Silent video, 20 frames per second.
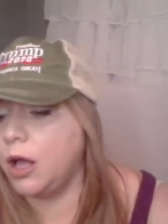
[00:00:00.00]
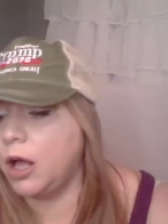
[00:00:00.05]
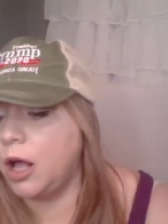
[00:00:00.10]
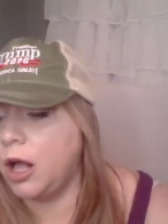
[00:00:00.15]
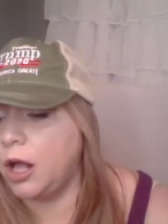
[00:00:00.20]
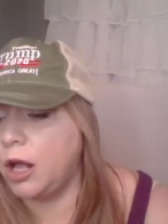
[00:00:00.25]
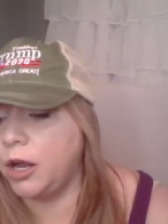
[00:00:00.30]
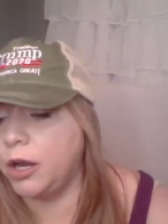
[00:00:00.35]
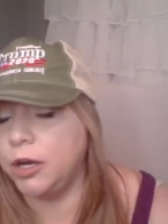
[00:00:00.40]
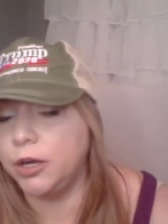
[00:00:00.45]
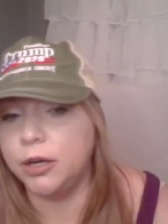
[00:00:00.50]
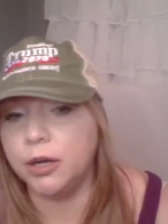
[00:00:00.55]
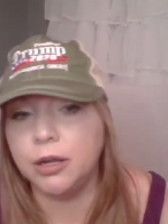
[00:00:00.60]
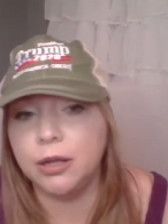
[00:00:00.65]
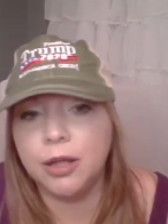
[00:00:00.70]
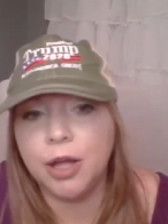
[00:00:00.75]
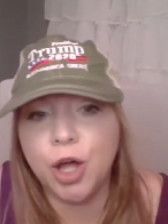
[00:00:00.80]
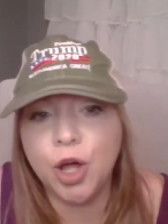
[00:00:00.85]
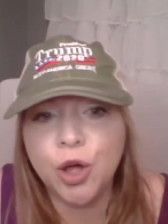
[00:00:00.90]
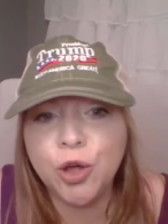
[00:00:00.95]

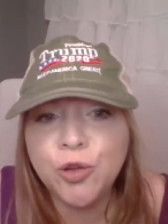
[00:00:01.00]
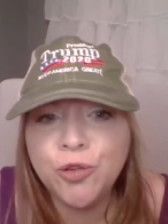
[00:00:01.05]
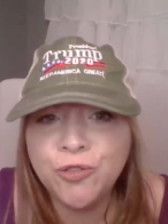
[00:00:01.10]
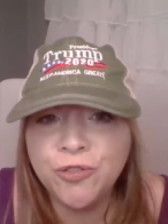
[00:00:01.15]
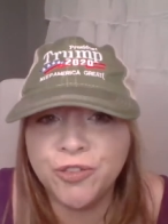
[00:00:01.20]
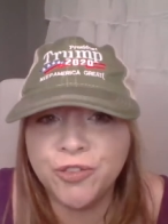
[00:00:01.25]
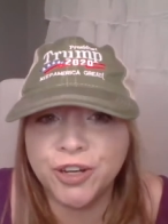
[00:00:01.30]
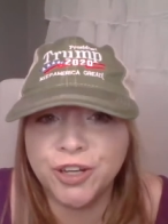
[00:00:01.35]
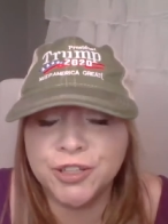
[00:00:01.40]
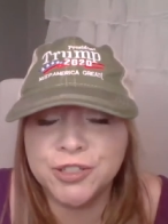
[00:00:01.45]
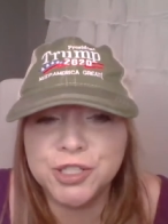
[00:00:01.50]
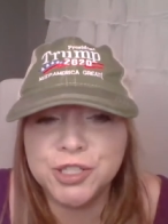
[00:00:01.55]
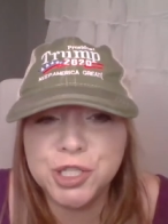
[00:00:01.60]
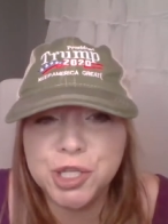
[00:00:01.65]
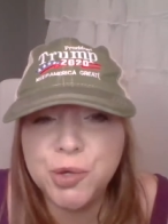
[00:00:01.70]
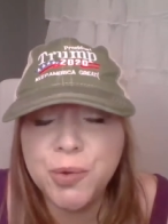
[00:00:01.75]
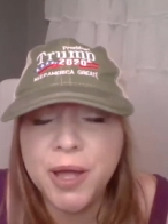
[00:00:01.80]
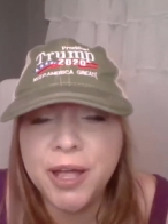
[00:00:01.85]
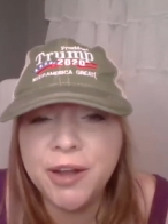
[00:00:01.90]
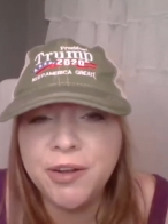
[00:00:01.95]
are over
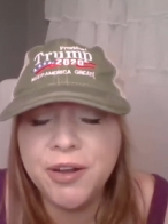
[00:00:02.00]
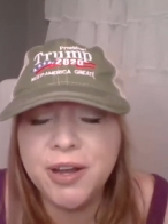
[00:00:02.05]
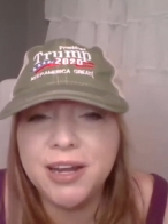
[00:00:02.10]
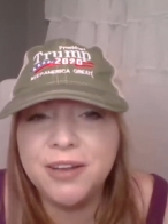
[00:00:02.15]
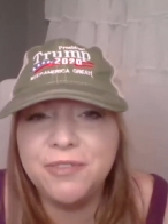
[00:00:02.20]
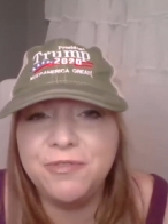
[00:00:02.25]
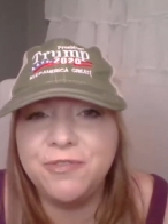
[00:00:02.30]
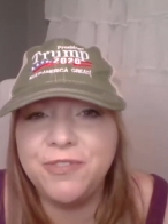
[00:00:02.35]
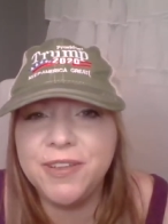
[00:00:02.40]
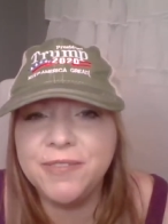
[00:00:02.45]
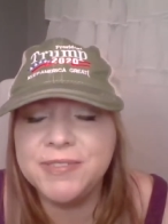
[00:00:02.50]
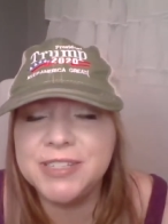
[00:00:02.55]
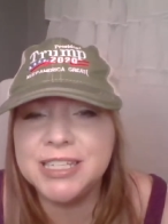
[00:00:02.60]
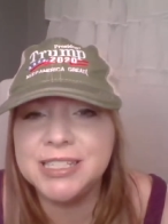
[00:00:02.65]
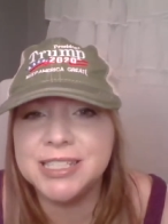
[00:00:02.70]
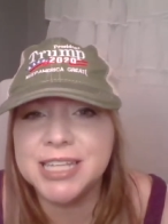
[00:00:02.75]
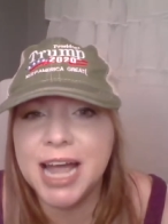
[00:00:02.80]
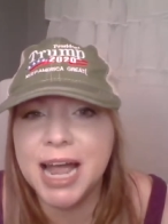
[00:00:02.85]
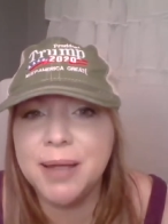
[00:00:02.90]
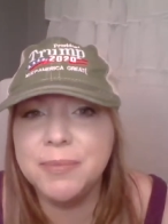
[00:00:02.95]

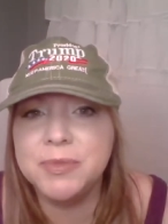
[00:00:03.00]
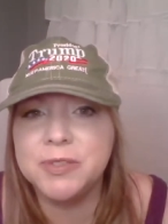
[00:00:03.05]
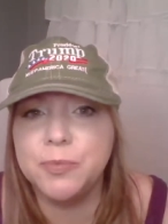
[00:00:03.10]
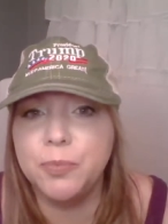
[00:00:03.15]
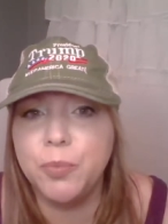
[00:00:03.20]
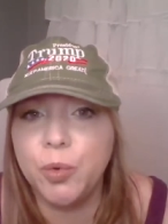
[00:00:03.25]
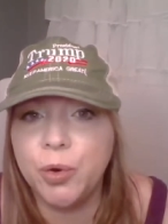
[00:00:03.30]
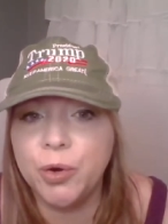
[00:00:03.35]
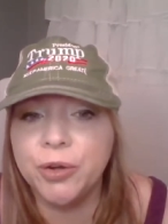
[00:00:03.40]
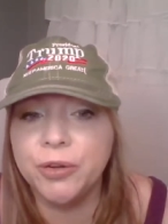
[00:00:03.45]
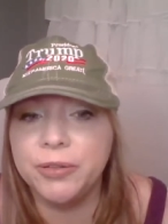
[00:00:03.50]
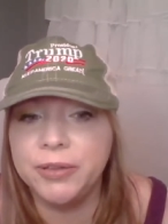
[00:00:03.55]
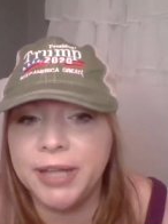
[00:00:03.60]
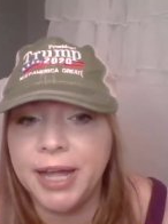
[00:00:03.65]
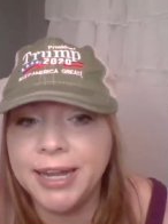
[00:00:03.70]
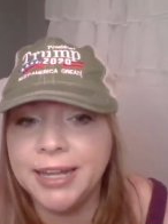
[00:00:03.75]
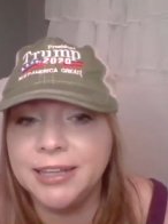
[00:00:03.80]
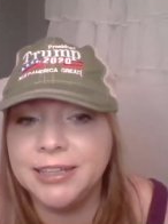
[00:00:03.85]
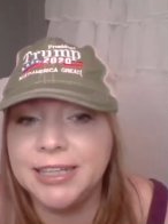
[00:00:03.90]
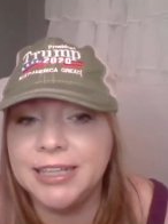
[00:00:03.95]
250 times more
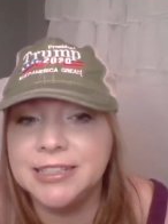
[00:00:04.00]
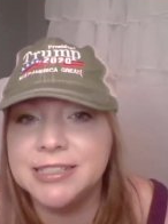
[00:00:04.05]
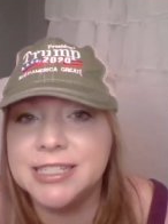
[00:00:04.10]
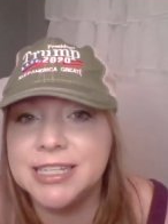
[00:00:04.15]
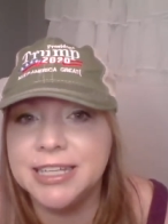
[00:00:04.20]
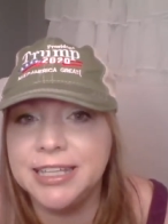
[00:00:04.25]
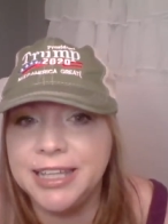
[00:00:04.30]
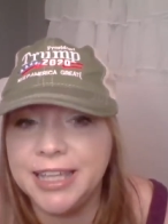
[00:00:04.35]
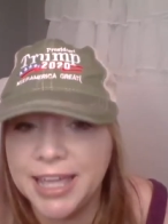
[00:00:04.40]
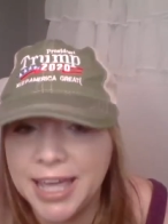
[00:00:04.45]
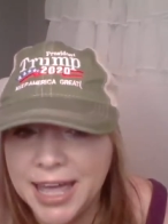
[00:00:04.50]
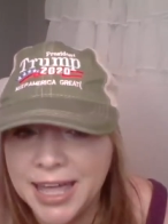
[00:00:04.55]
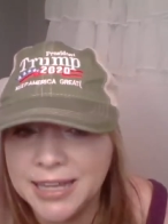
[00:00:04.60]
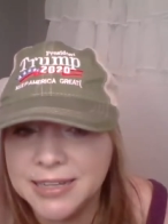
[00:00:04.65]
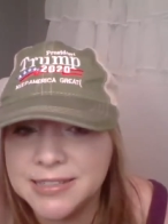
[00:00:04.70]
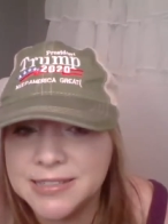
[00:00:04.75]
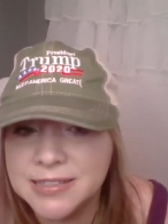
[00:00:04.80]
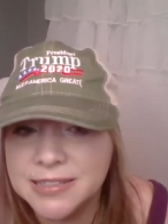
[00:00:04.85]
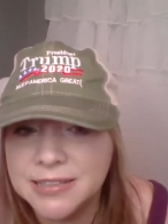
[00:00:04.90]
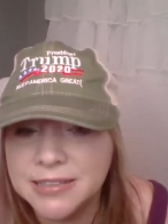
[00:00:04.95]
likely to
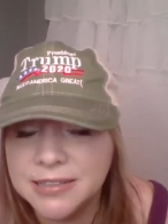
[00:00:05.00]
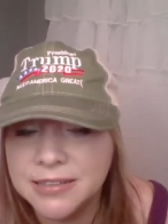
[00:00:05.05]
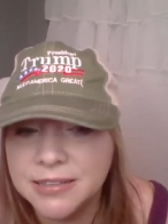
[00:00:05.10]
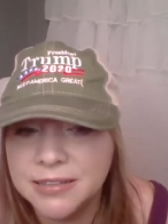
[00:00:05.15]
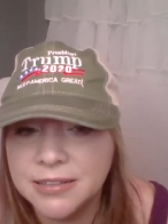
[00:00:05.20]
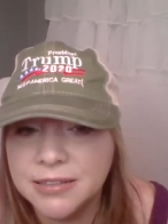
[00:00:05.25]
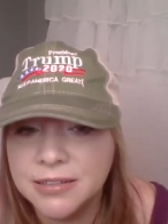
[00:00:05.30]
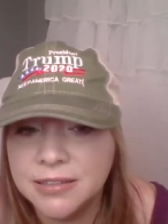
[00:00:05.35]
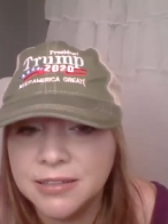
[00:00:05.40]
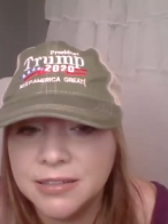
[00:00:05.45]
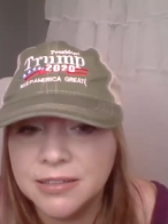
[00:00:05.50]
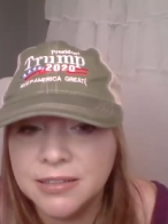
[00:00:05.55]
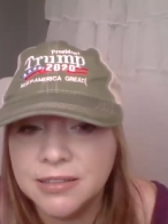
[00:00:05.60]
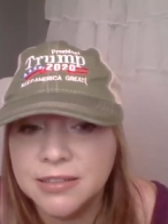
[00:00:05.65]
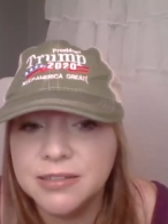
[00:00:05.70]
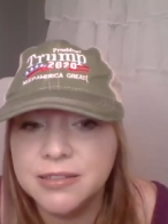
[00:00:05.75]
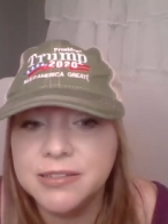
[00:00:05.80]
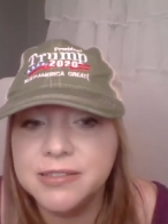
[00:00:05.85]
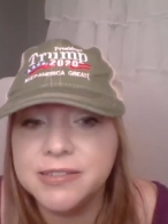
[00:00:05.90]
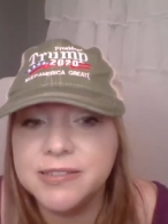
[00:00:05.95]
get
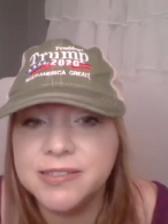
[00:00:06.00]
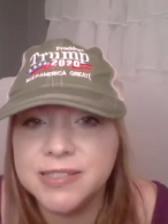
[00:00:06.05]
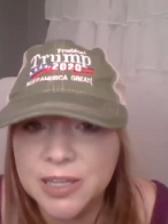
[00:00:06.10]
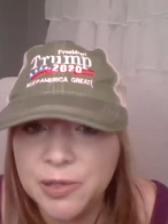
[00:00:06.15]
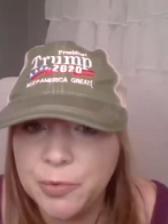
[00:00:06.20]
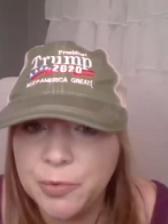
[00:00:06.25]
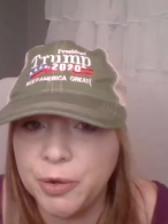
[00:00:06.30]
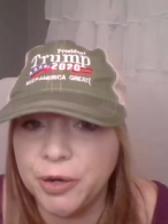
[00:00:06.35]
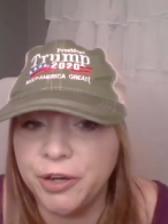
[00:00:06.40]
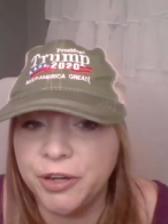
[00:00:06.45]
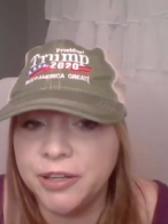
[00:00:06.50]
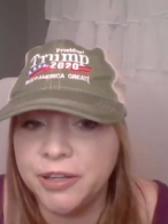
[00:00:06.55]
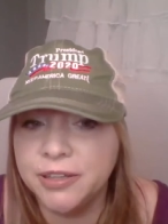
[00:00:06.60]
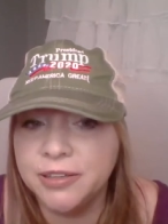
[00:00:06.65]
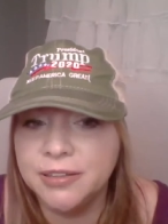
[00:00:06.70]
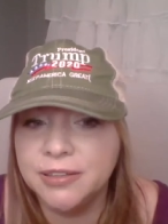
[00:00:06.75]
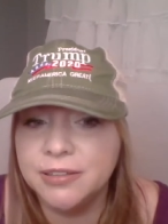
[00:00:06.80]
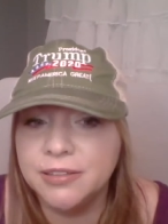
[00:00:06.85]
C word